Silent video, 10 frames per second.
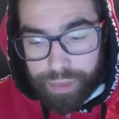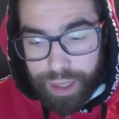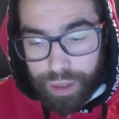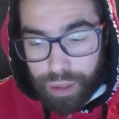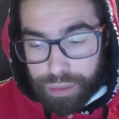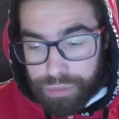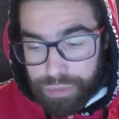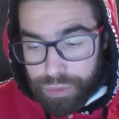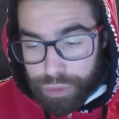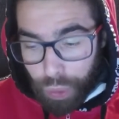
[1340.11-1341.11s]
you know,
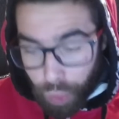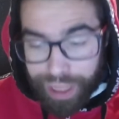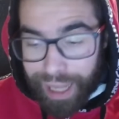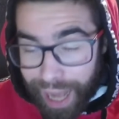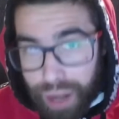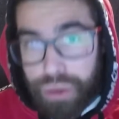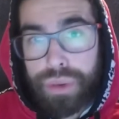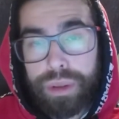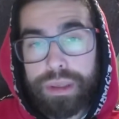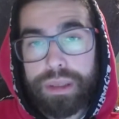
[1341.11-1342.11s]
working
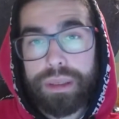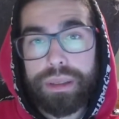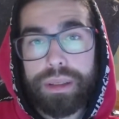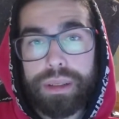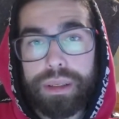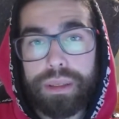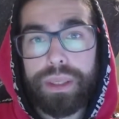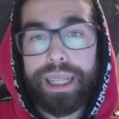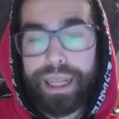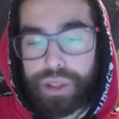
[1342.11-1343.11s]
out
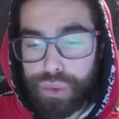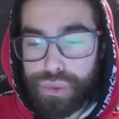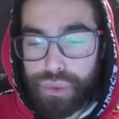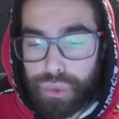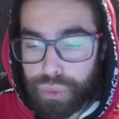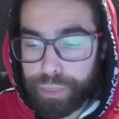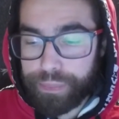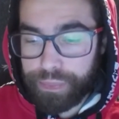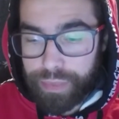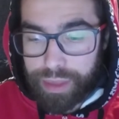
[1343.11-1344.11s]
gets you,
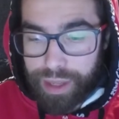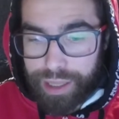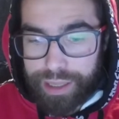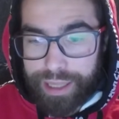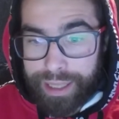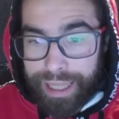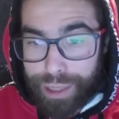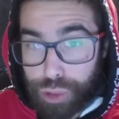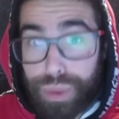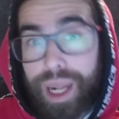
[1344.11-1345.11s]

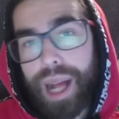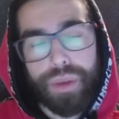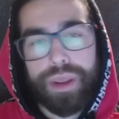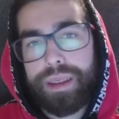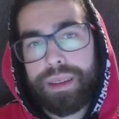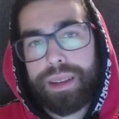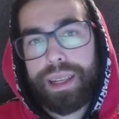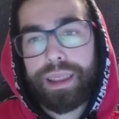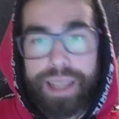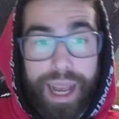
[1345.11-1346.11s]
gets you grounded.
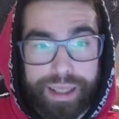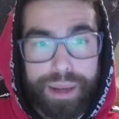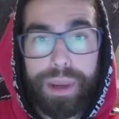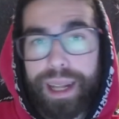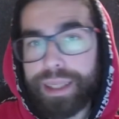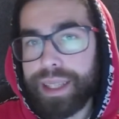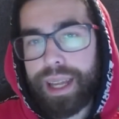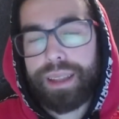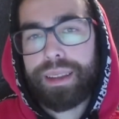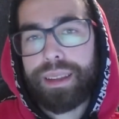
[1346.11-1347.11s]
It's as simple as that.